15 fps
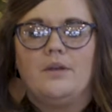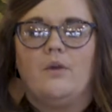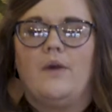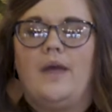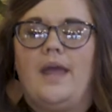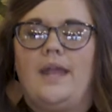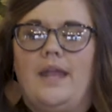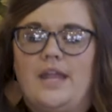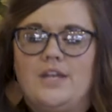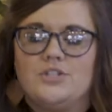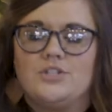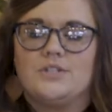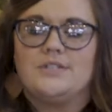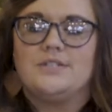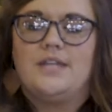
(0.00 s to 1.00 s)
go ahead and
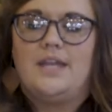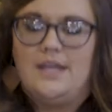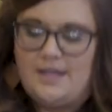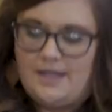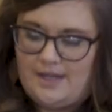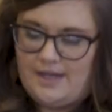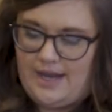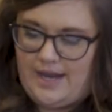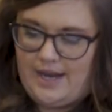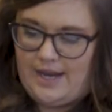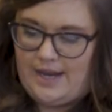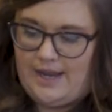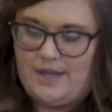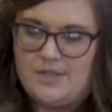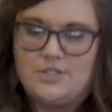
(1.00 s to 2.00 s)
just take it
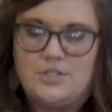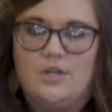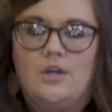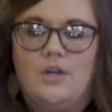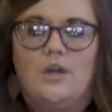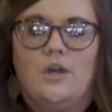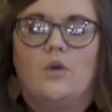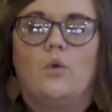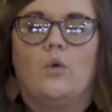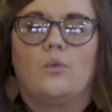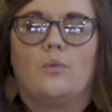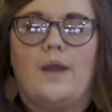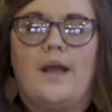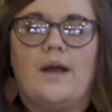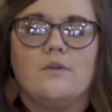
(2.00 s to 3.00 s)
and go
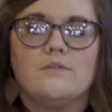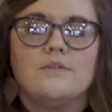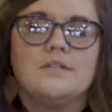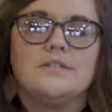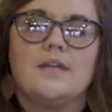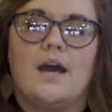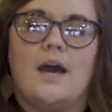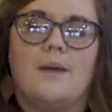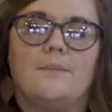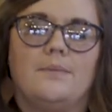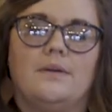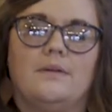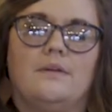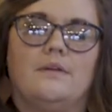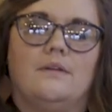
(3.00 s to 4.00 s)
around the top,
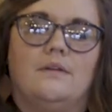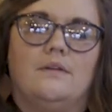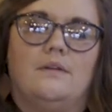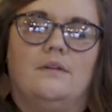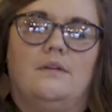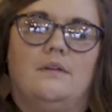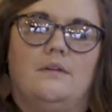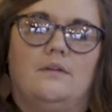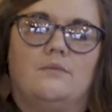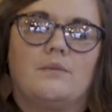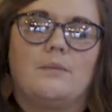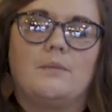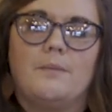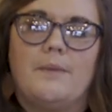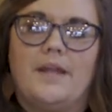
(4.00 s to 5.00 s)

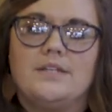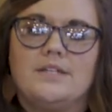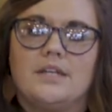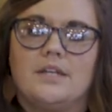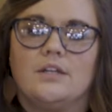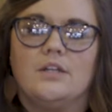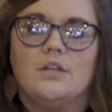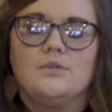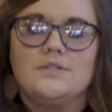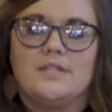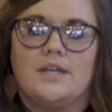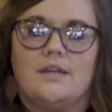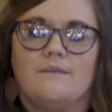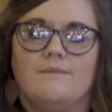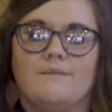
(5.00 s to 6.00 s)
rubber banding and
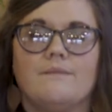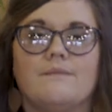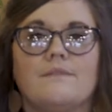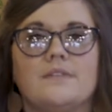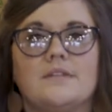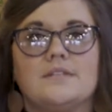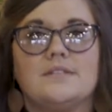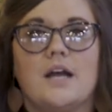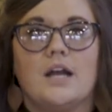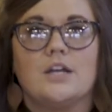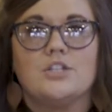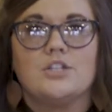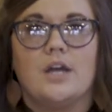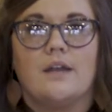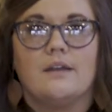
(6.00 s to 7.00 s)
closing the sock
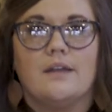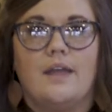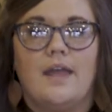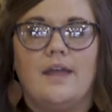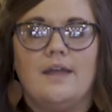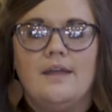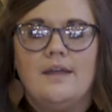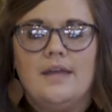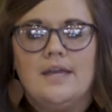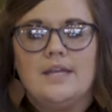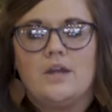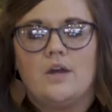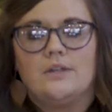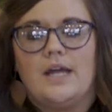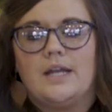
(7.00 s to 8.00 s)
shut, okay?
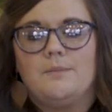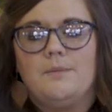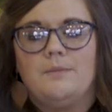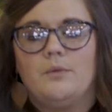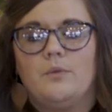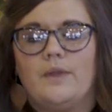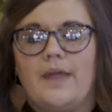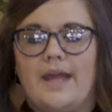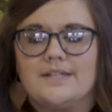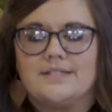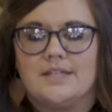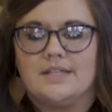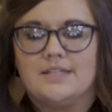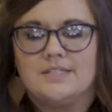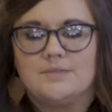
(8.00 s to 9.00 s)
Now, a lot of people will ask
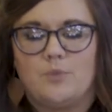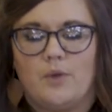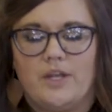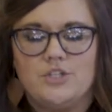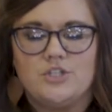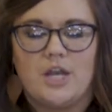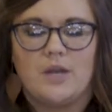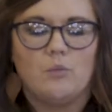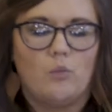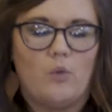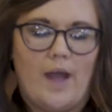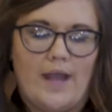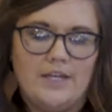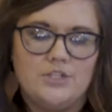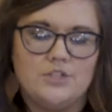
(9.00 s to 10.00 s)
at this point, Jen,
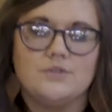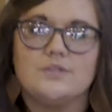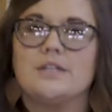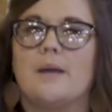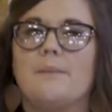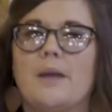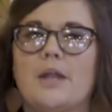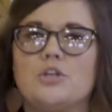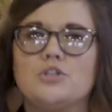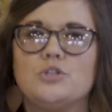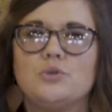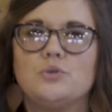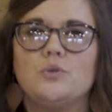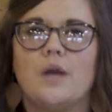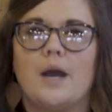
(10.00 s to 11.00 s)
why did you stop at
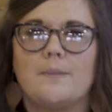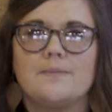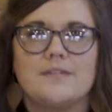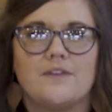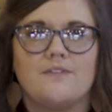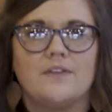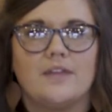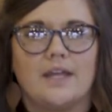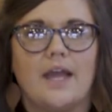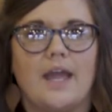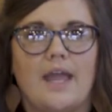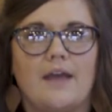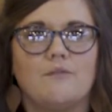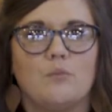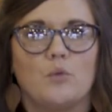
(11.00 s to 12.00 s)
2 cups? I feel like I
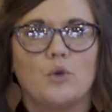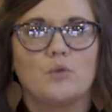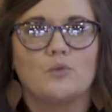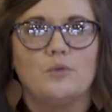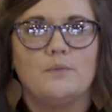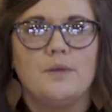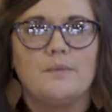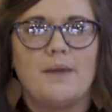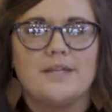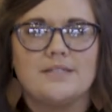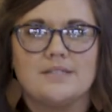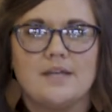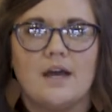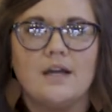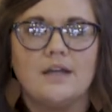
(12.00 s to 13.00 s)
have more room in my
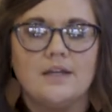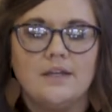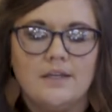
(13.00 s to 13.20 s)
sock